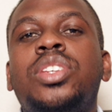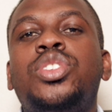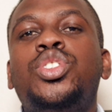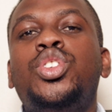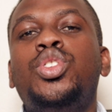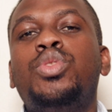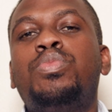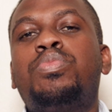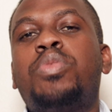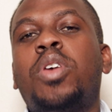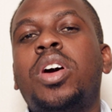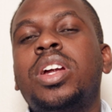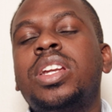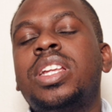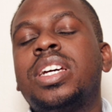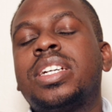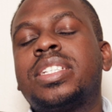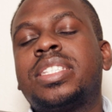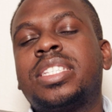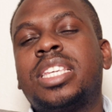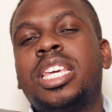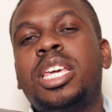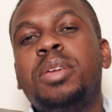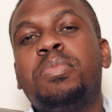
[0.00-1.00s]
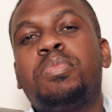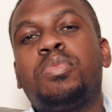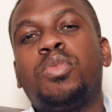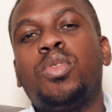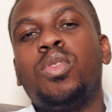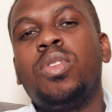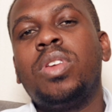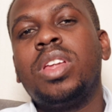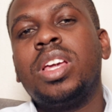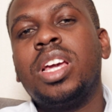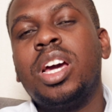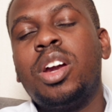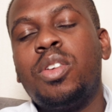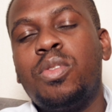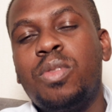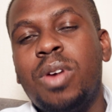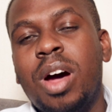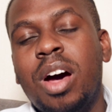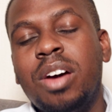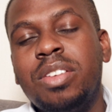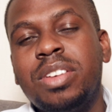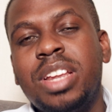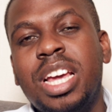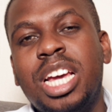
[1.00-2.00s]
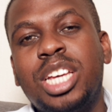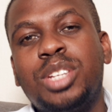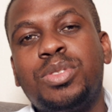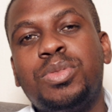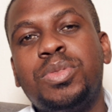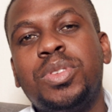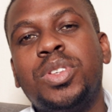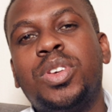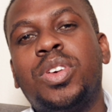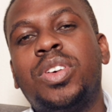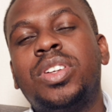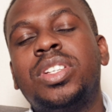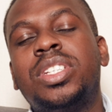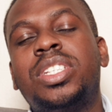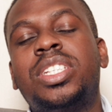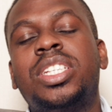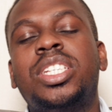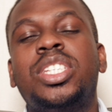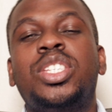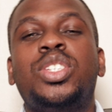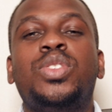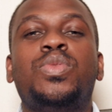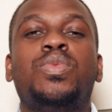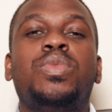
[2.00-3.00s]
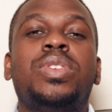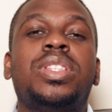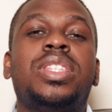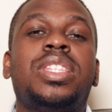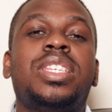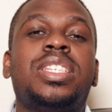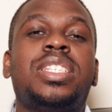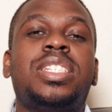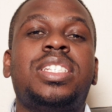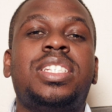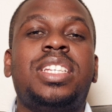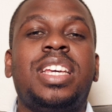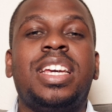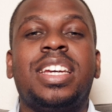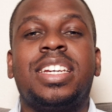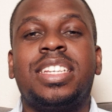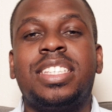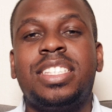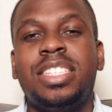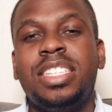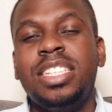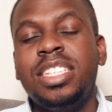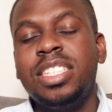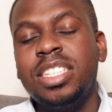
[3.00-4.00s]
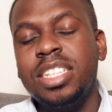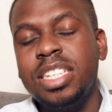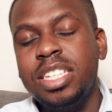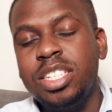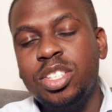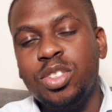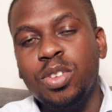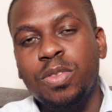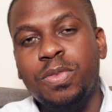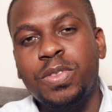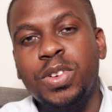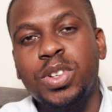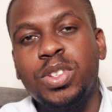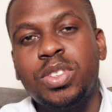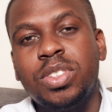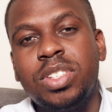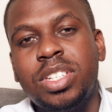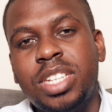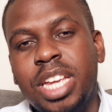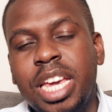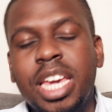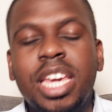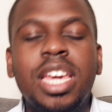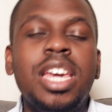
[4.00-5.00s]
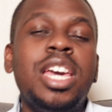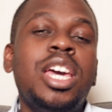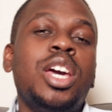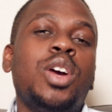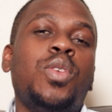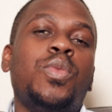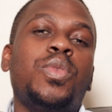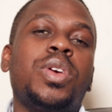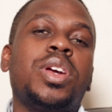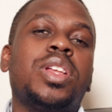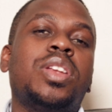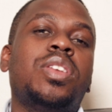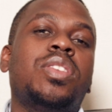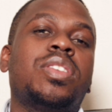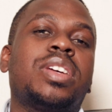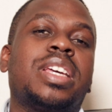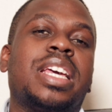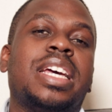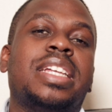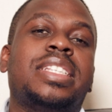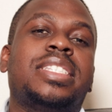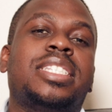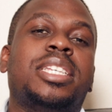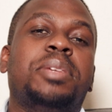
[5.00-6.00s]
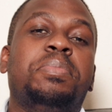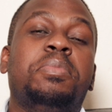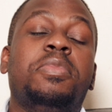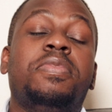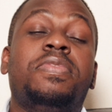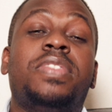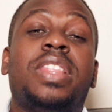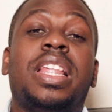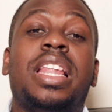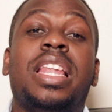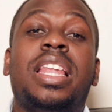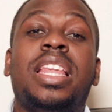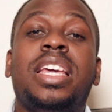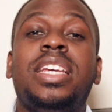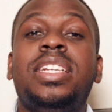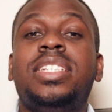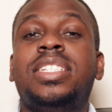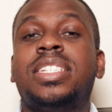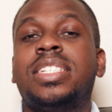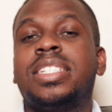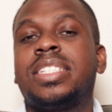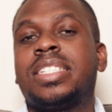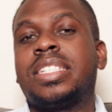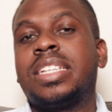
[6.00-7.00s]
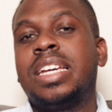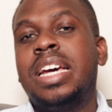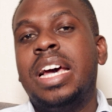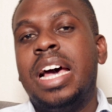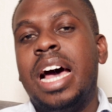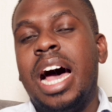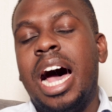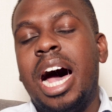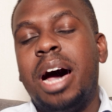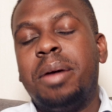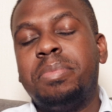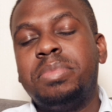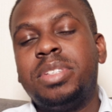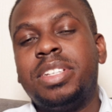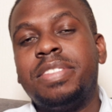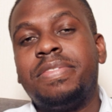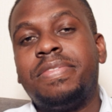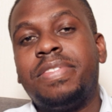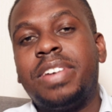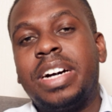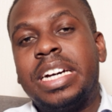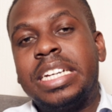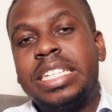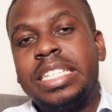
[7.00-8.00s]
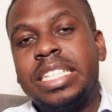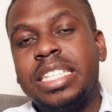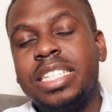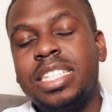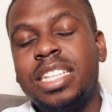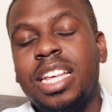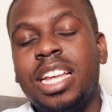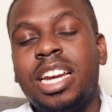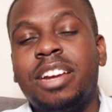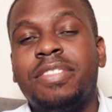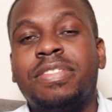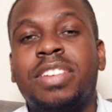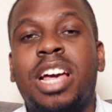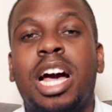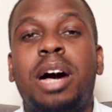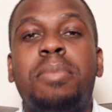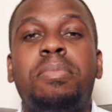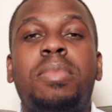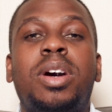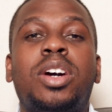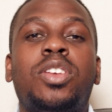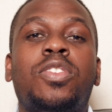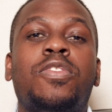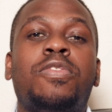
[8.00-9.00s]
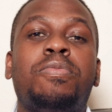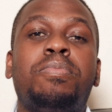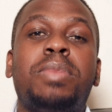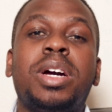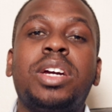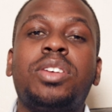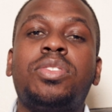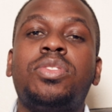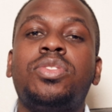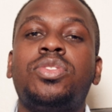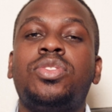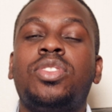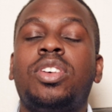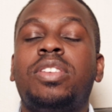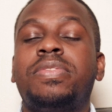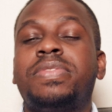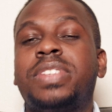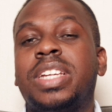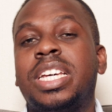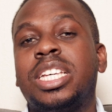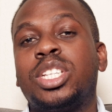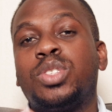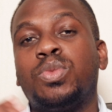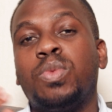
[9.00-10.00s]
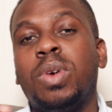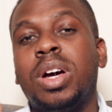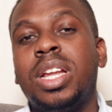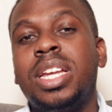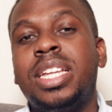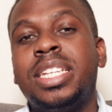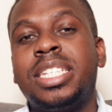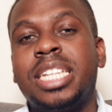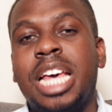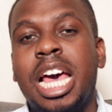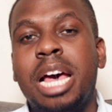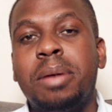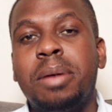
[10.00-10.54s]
New products keep rolling around as we continue with this tech season. So for today, we look at some of the latest um, devices that have come out of Microsoft as well as